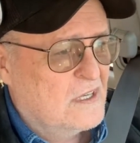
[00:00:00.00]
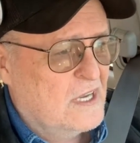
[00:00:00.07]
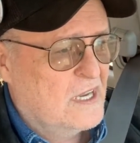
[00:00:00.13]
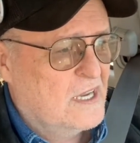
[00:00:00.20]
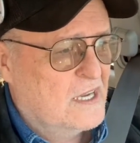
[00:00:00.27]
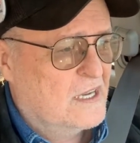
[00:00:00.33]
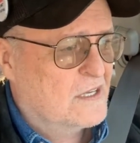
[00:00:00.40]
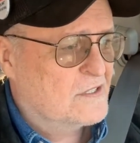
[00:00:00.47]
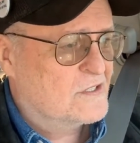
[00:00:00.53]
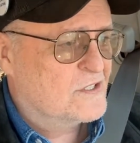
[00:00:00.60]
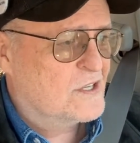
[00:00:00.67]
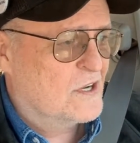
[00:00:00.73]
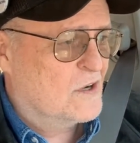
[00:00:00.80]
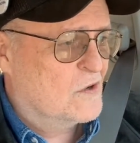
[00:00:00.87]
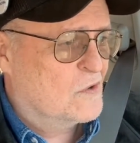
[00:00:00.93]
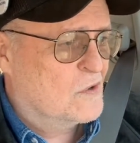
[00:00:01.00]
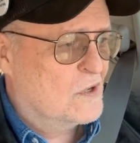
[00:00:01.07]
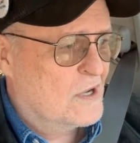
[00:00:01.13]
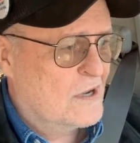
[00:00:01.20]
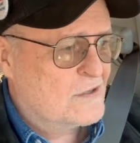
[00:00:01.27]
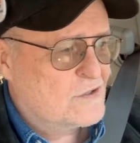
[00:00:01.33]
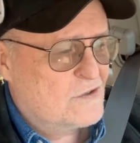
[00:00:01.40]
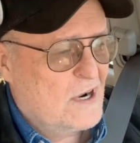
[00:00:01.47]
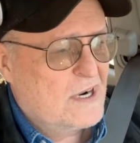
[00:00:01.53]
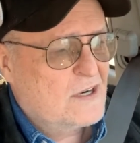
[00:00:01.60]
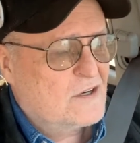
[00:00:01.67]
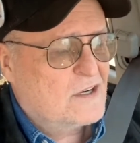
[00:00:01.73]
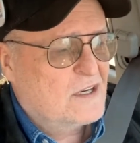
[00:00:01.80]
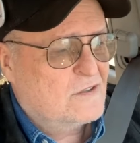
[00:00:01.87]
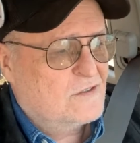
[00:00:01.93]
And so I was
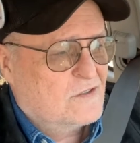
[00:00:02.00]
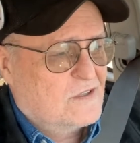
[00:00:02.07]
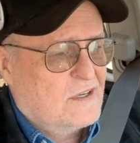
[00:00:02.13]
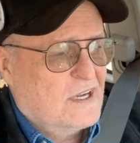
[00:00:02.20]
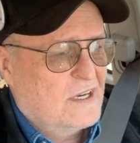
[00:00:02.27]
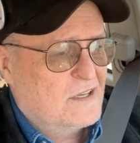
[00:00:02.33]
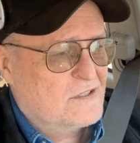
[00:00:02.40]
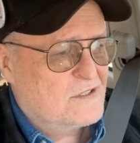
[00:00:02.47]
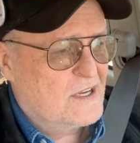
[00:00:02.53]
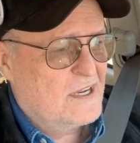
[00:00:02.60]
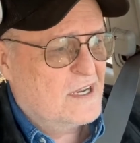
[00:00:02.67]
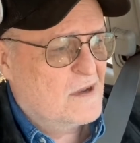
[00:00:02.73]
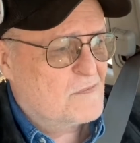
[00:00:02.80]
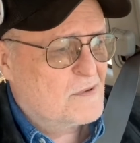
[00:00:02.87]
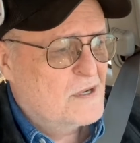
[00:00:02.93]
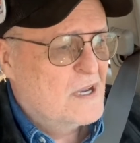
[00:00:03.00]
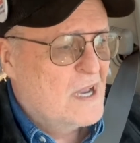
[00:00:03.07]
trying to get it set up.